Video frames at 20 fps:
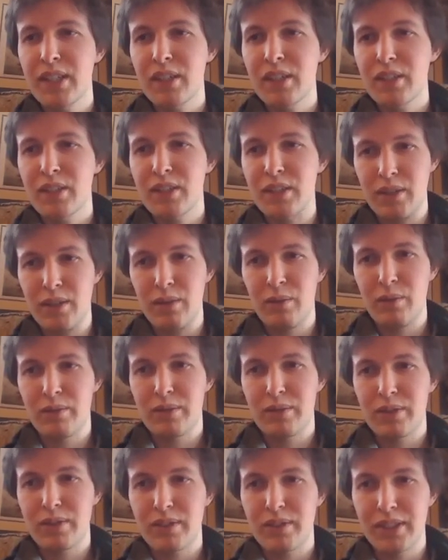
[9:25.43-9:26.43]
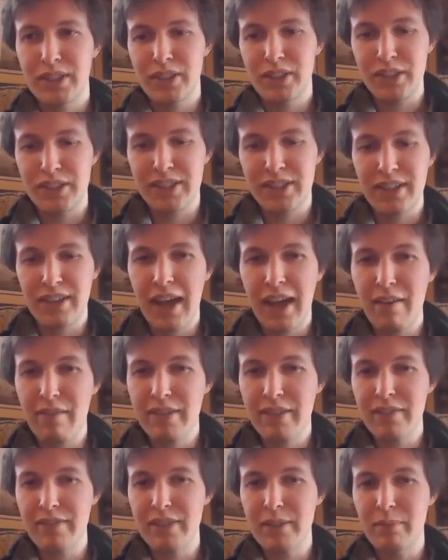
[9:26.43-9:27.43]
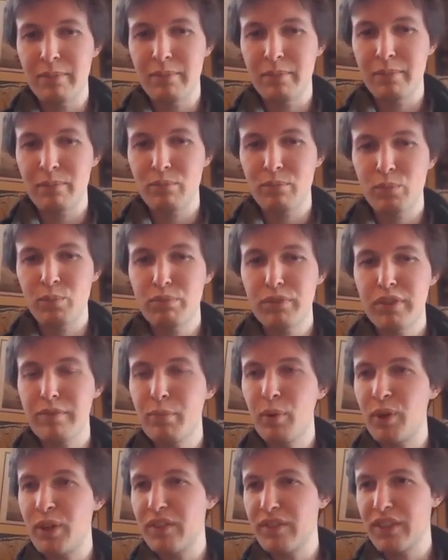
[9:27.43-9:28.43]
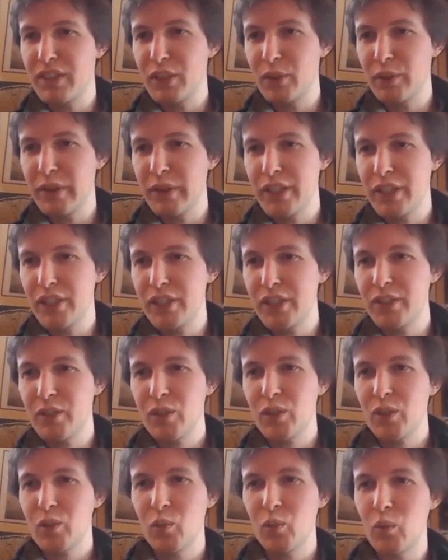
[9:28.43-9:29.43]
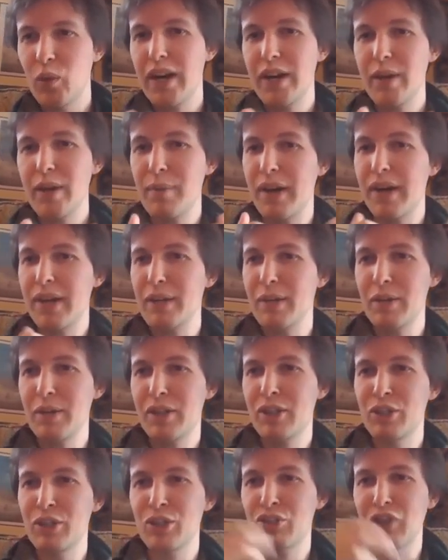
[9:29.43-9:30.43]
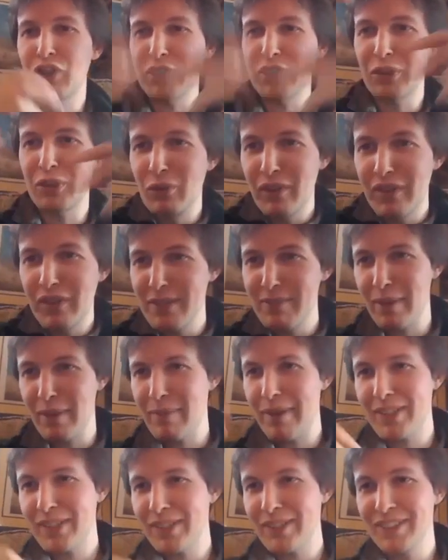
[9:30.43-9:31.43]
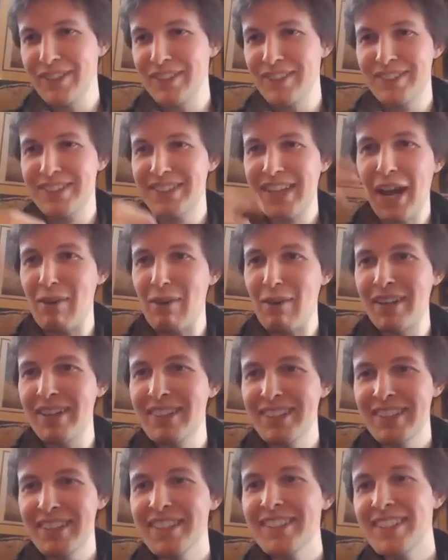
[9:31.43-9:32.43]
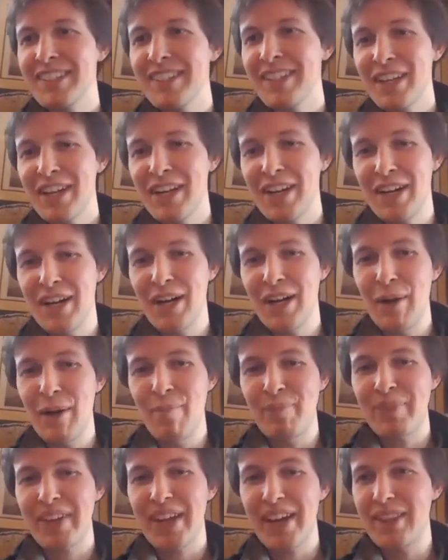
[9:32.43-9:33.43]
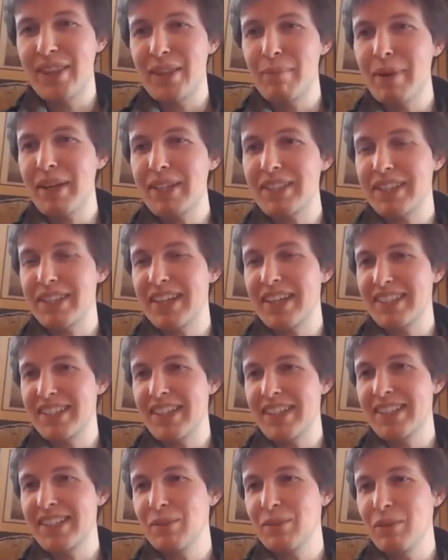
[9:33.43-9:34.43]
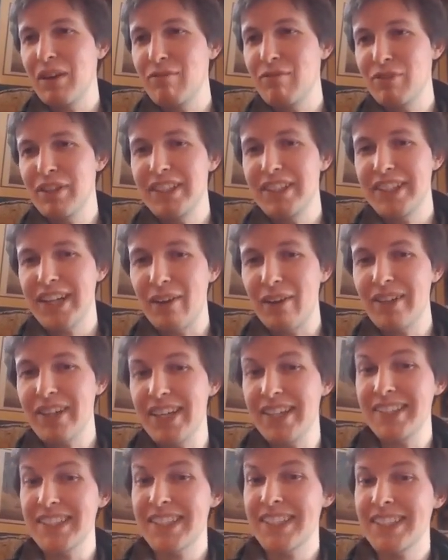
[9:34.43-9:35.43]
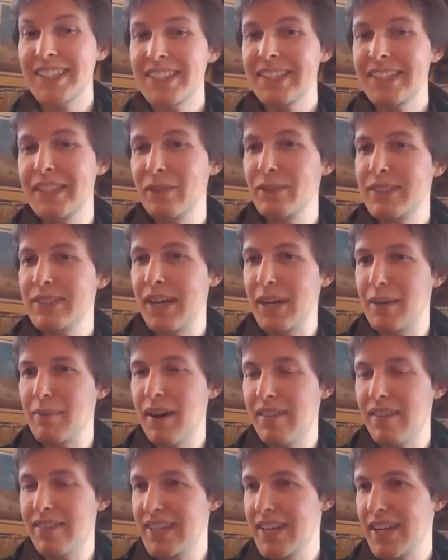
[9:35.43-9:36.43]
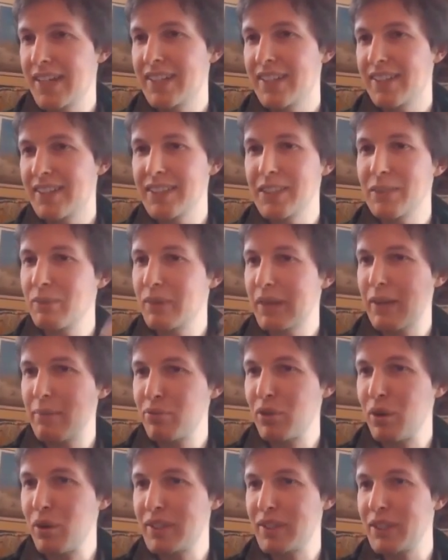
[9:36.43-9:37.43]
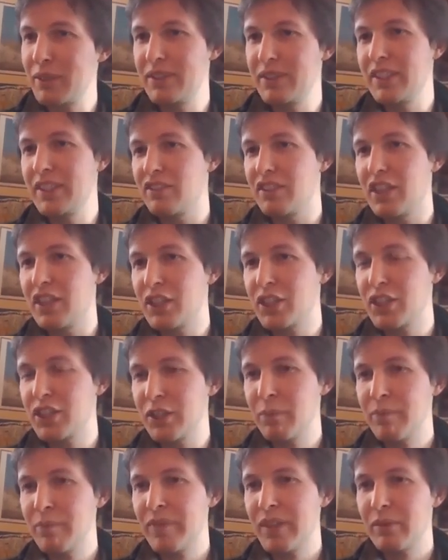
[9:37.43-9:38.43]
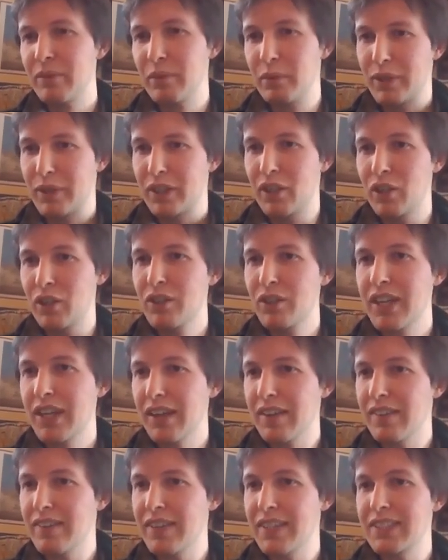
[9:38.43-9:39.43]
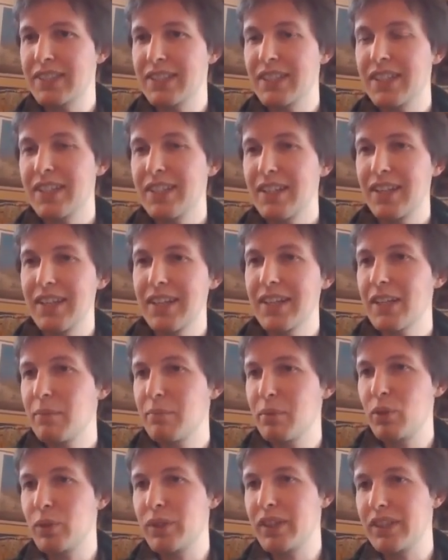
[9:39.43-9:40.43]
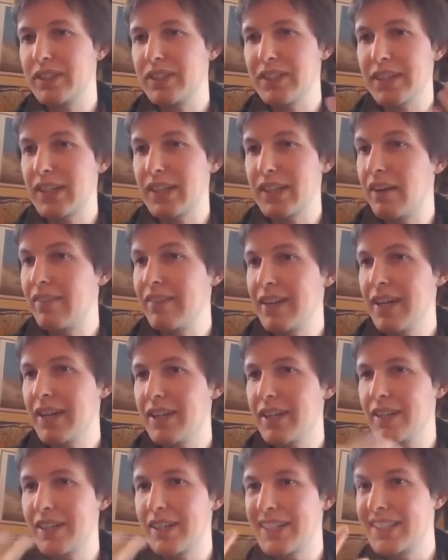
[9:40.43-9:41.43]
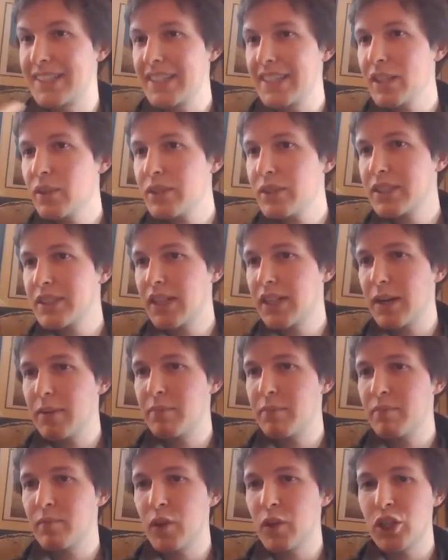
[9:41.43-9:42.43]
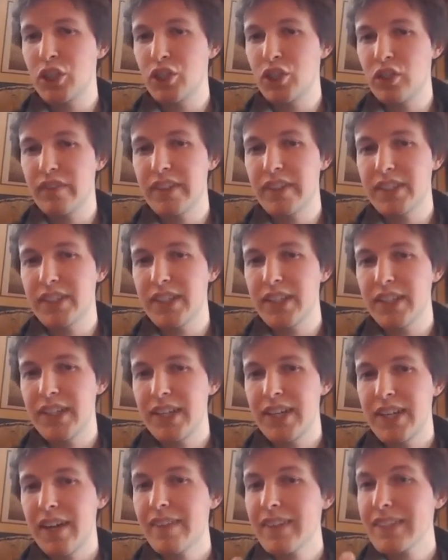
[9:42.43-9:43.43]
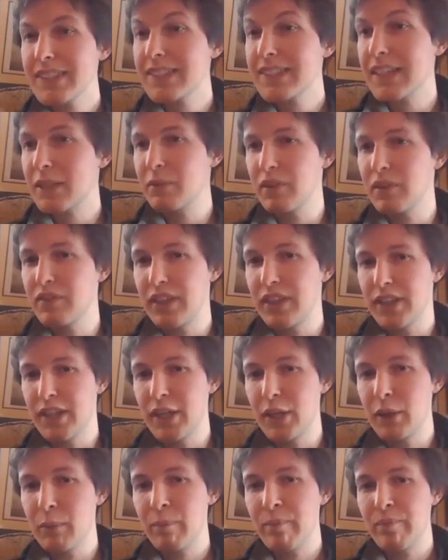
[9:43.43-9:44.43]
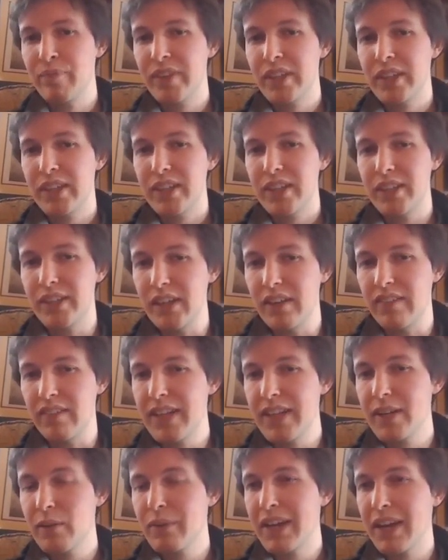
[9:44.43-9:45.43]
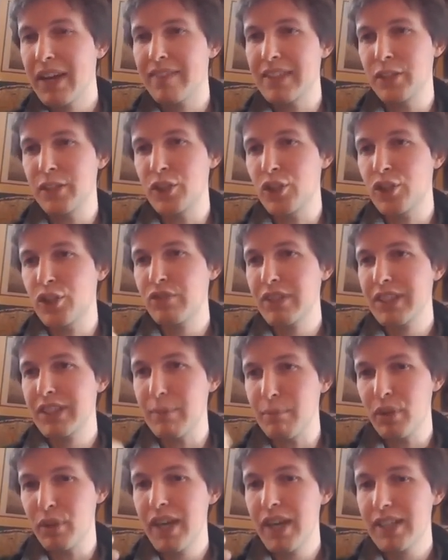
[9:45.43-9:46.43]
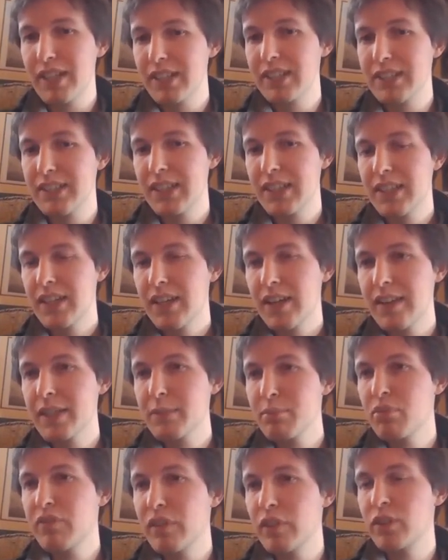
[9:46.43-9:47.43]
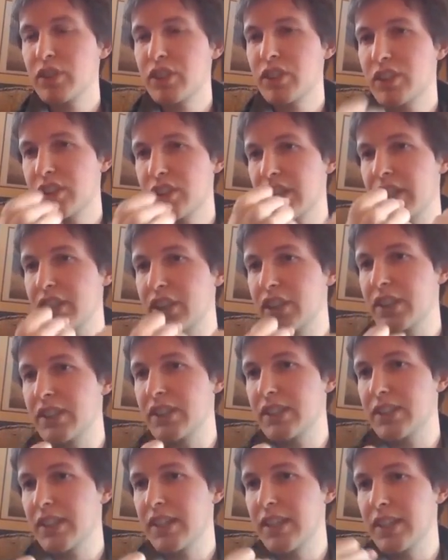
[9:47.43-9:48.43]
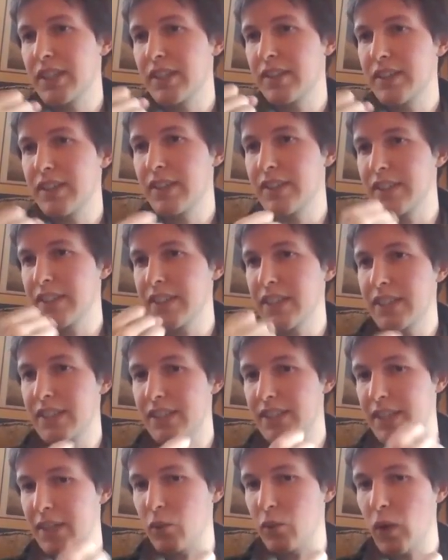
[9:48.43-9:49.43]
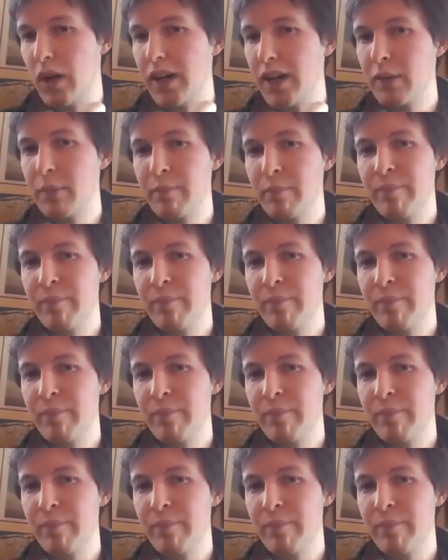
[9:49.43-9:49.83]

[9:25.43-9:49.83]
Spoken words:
So let's just give some brief point of intuition. Why am I constructing all of this mathematical tower? And the basic idea is that what I've written down is a continuous time Rn. This is what I promised you in the introduction. We were going to look at this link between, say, an Rn and a continuous time version of it. And that's exactly what I've done here. In the Rn, we had this discrete input x, and this provokes changes in this hidden state y.